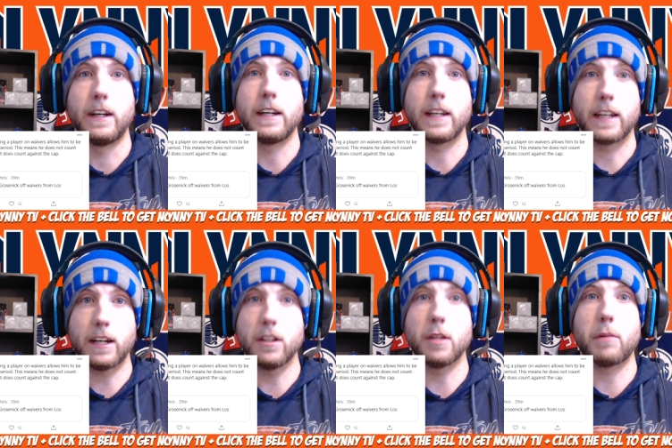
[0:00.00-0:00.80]
Get
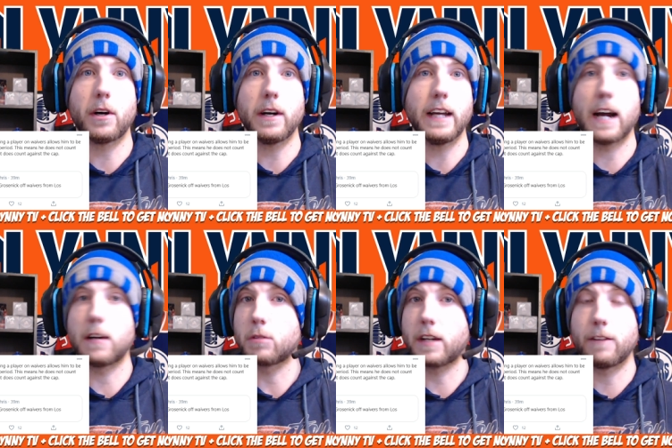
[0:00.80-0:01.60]
on the body. I
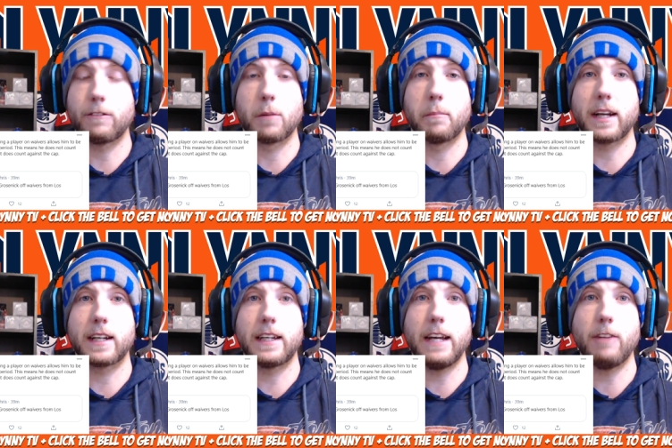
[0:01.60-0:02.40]
don't care if you're
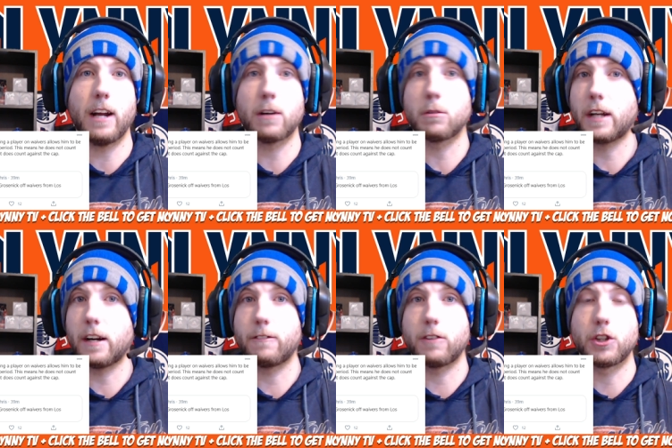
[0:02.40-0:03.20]
McDavid. I don't
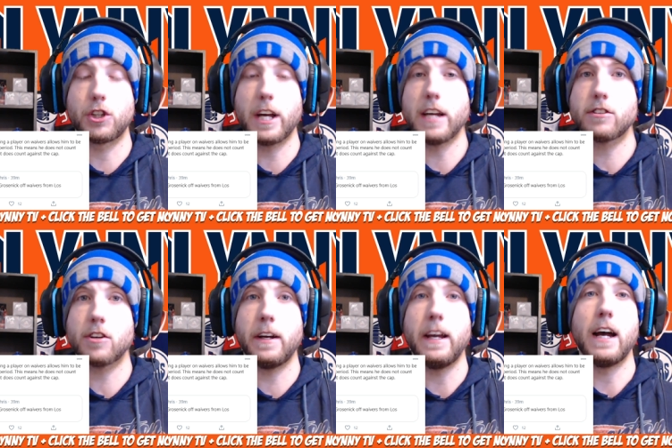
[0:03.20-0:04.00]
care if you're
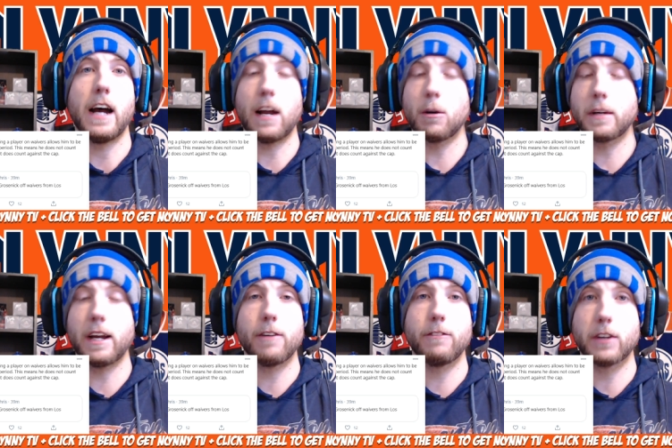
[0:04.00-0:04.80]
Chiasson. I don't
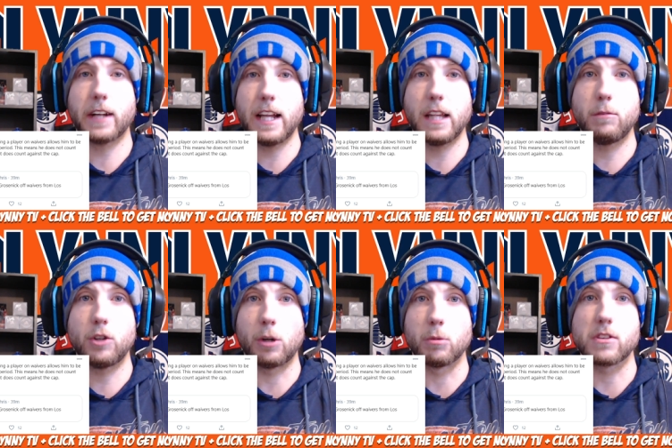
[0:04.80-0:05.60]
care if you're Caleb
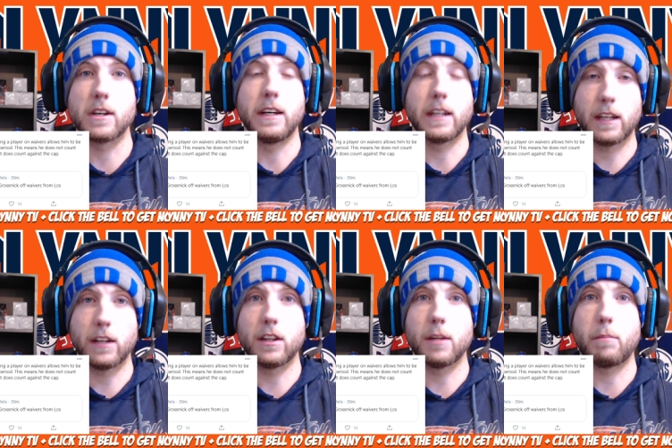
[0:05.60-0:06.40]
Jones. Get
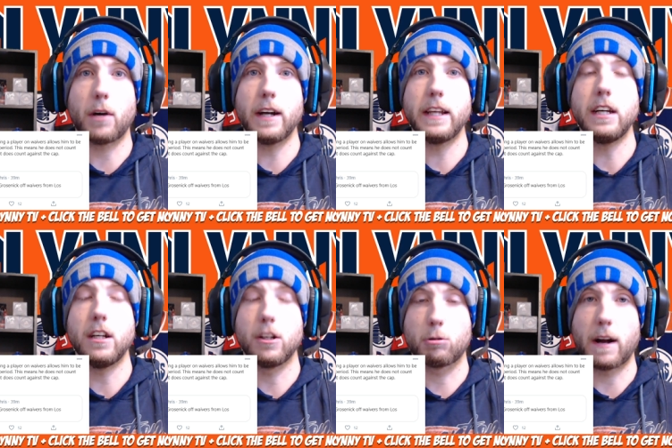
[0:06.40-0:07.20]
on the body,
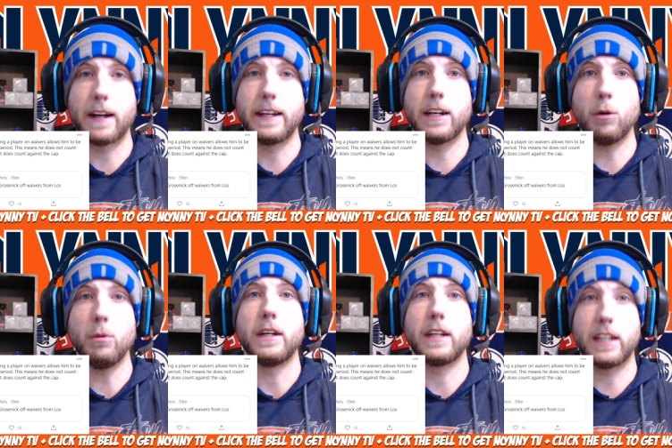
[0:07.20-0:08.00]
grind it
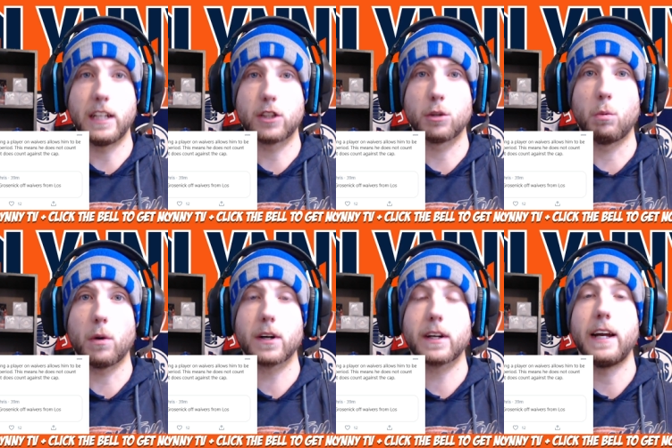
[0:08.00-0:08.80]
out, get to
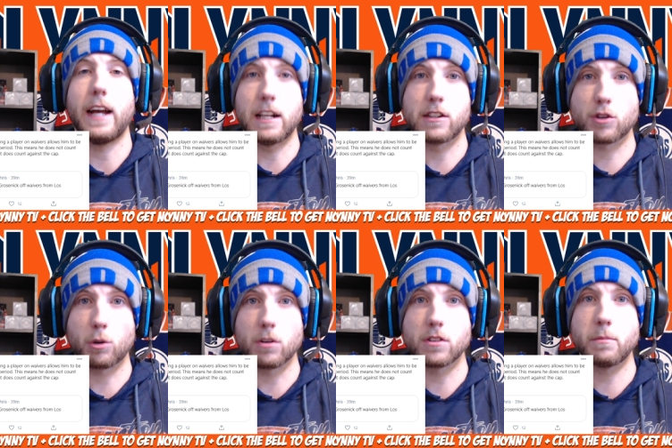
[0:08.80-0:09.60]
work, and
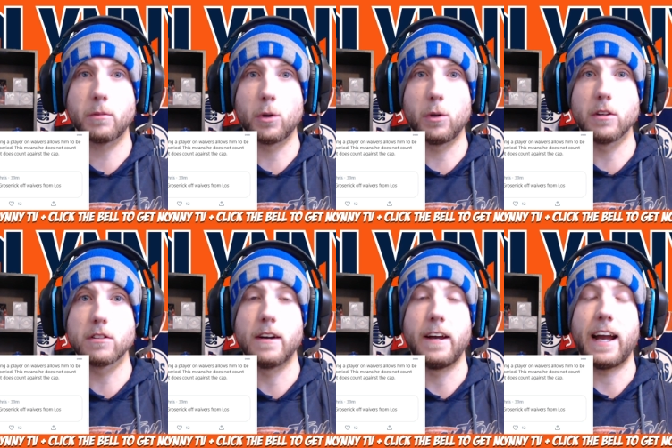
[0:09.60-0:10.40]
score some
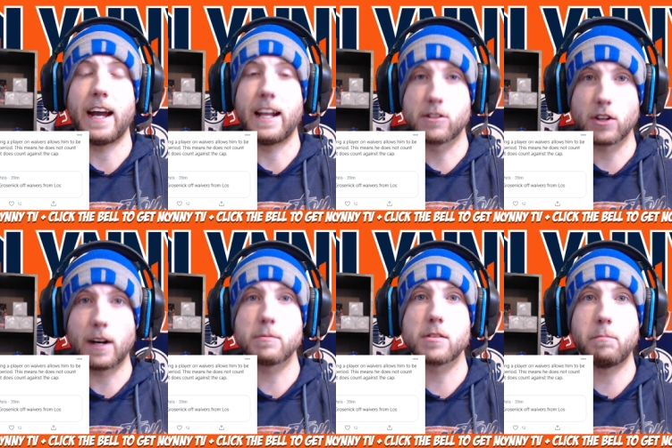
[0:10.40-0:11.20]
goals and
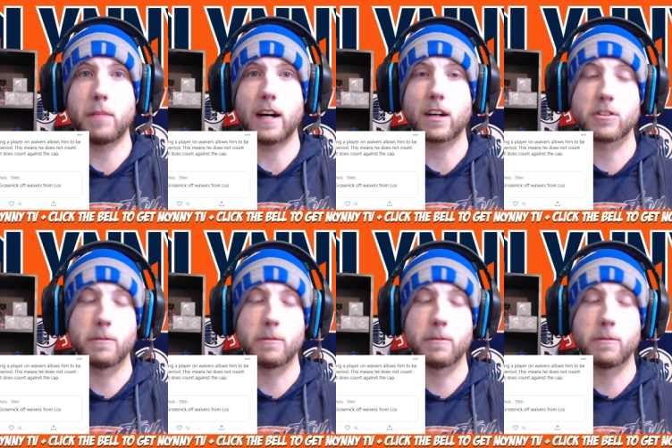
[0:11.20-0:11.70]
stop some pucks.